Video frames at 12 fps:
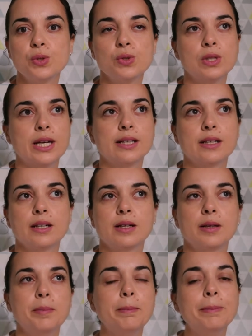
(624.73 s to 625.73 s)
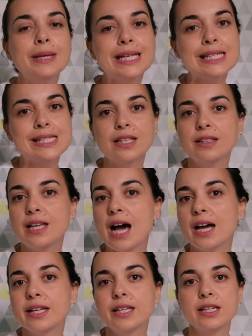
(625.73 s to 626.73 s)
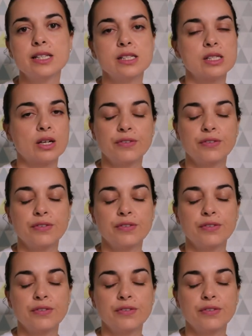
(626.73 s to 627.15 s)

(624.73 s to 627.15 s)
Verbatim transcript: to do like a media diet